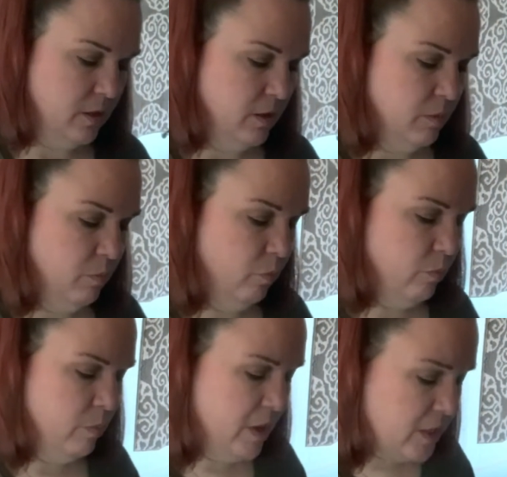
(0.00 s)

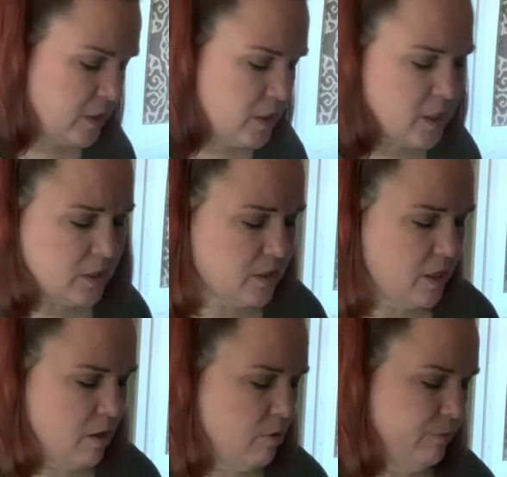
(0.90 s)
mend
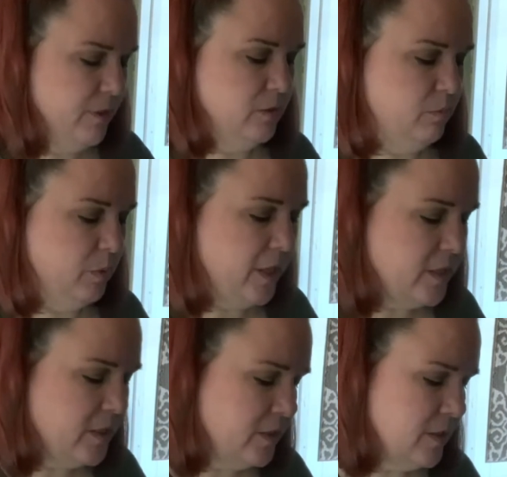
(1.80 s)
itself and
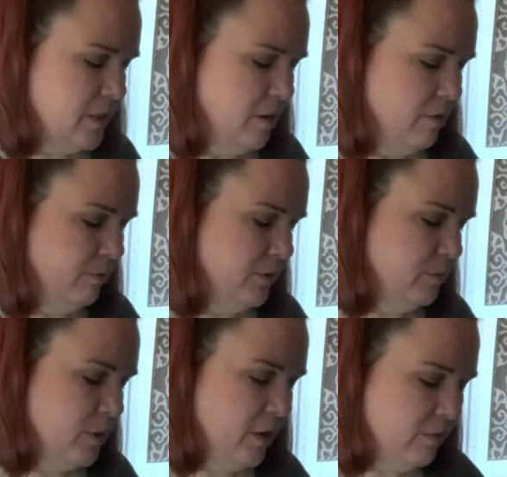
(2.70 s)
blend itself and
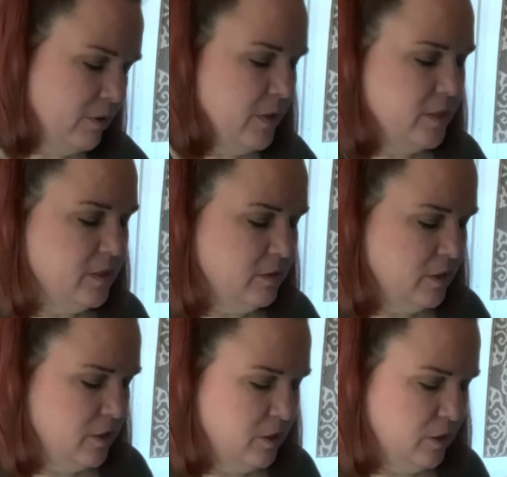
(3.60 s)
whatever it needs
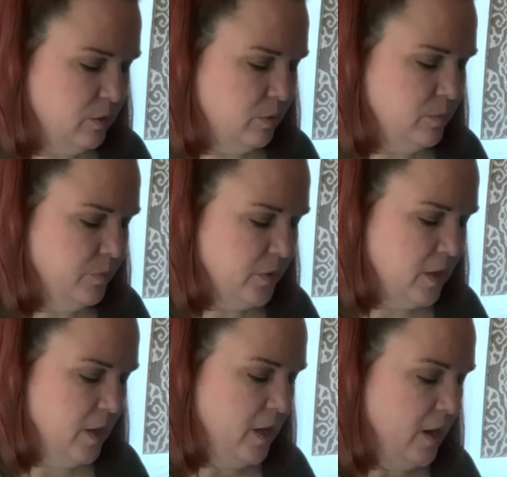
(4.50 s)
to do,
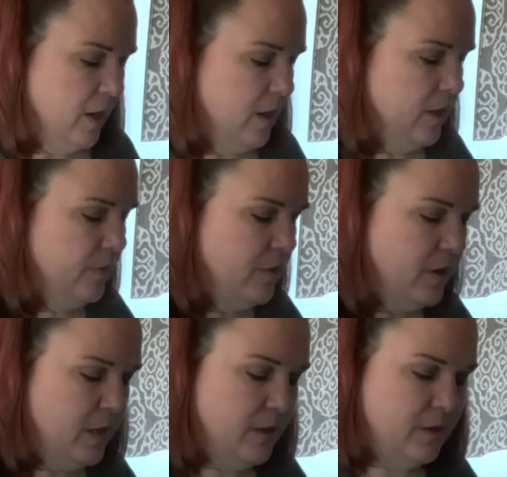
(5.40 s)
and
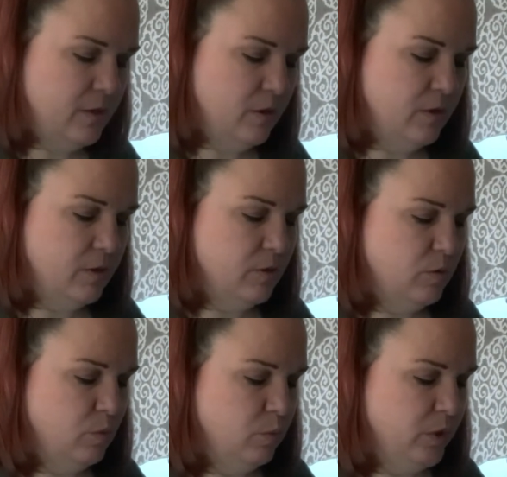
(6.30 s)
then
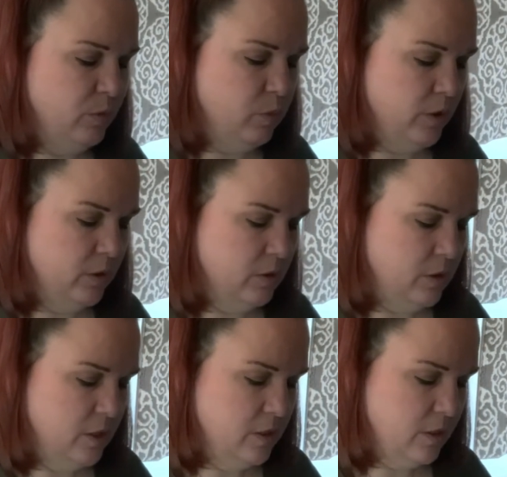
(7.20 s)
we will
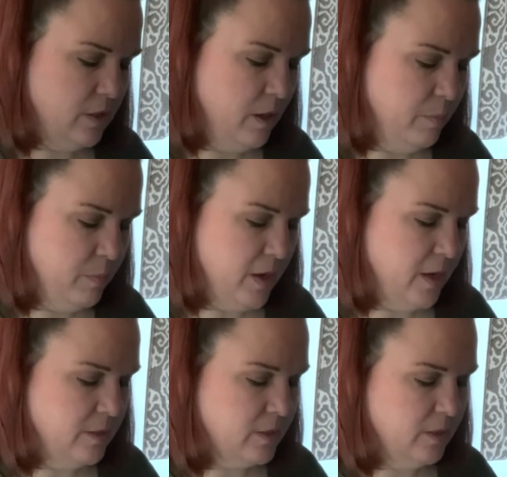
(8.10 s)
come
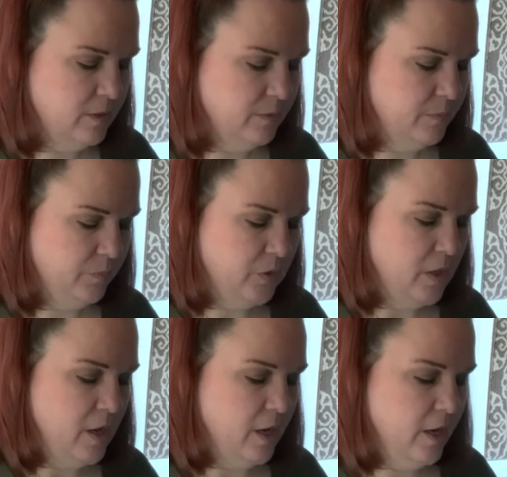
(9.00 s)
back
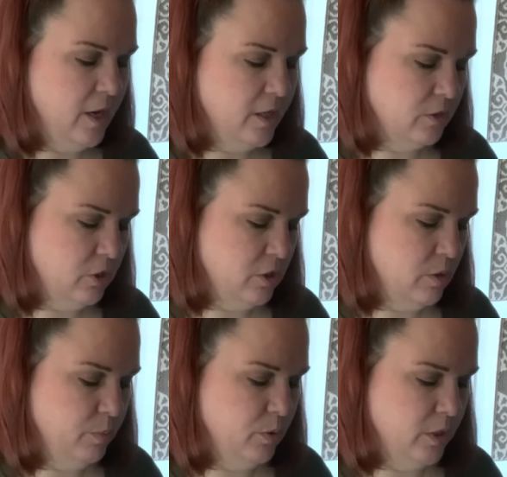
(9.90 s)
and start
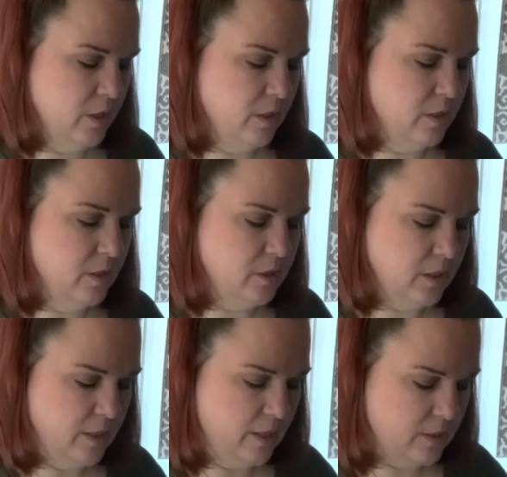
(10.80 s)
putting
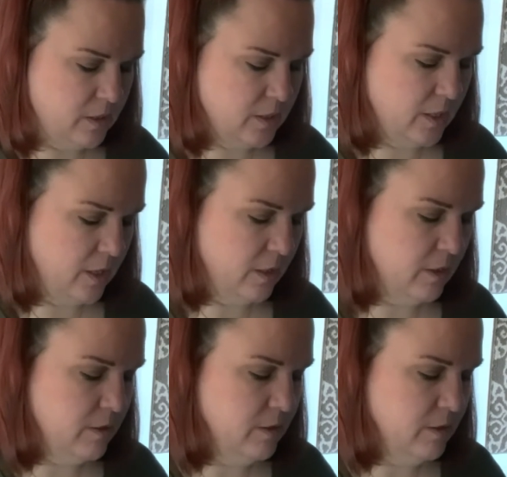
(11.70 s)
enchiladas together.